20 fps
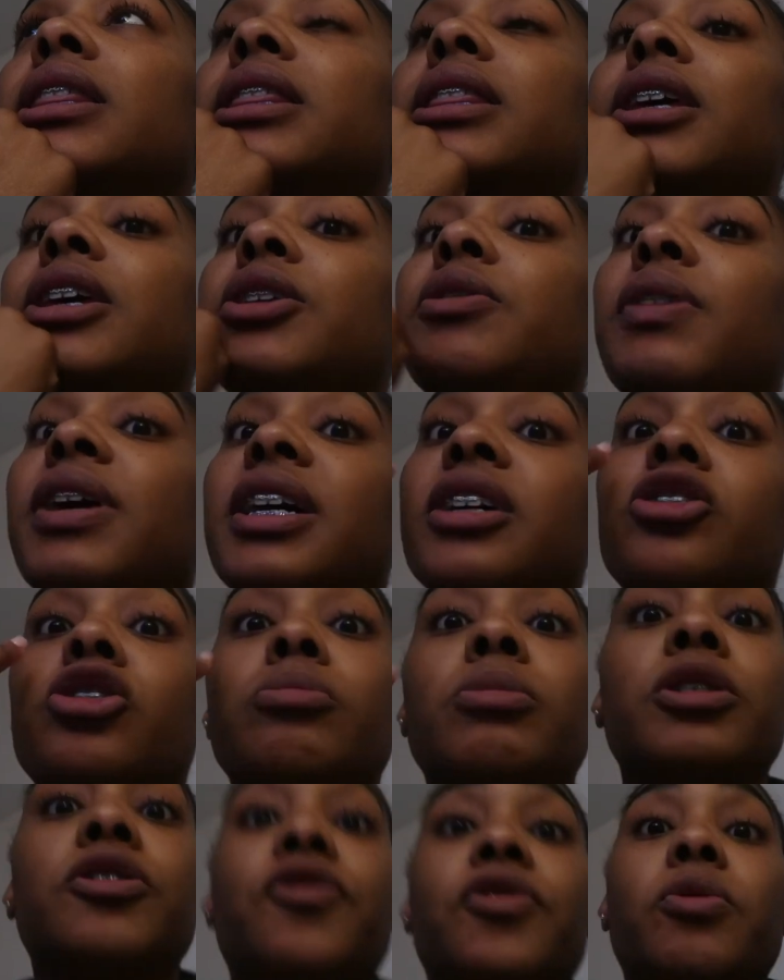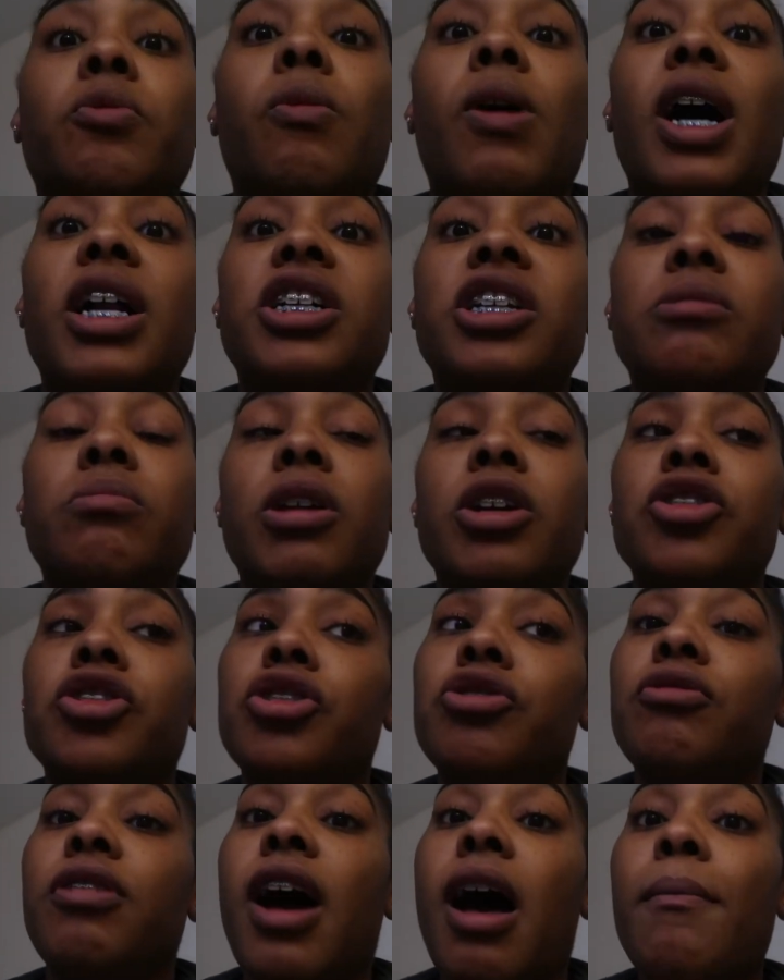Thank you guys so much for watching. Make sure
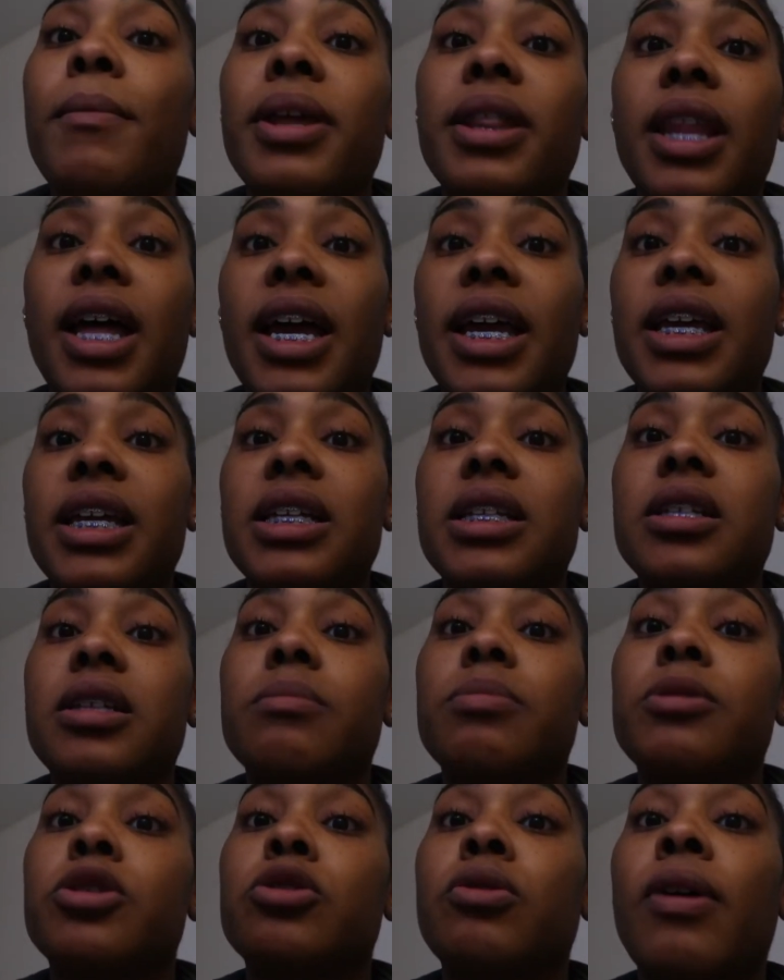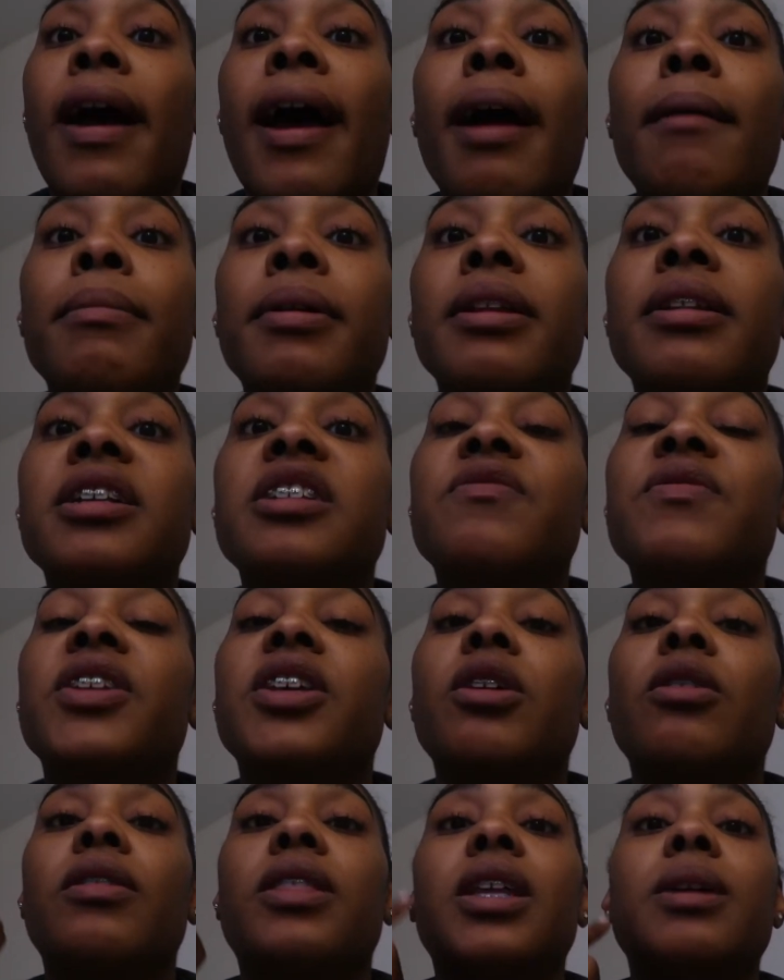you comment, like, subscribe, give this
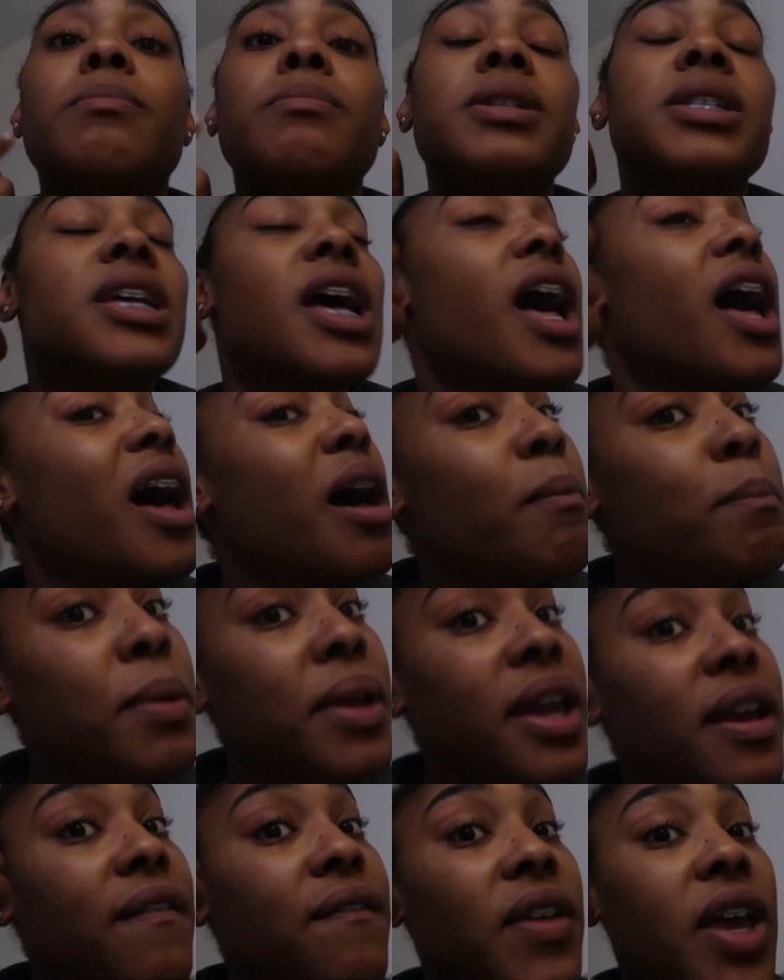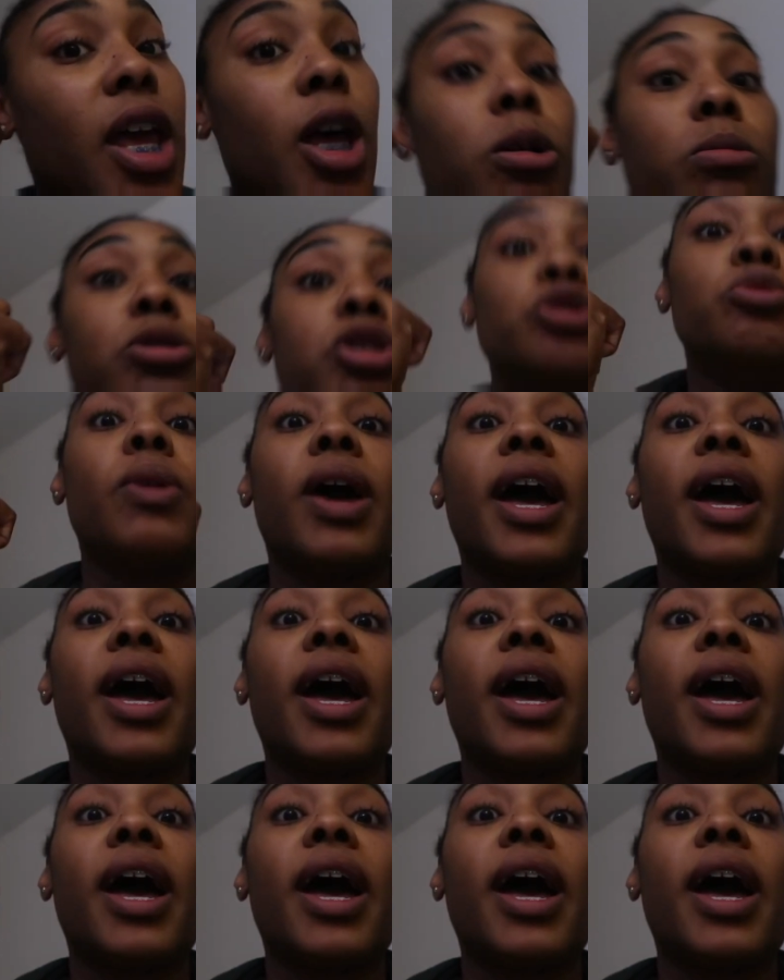video a thumbs up if it helped you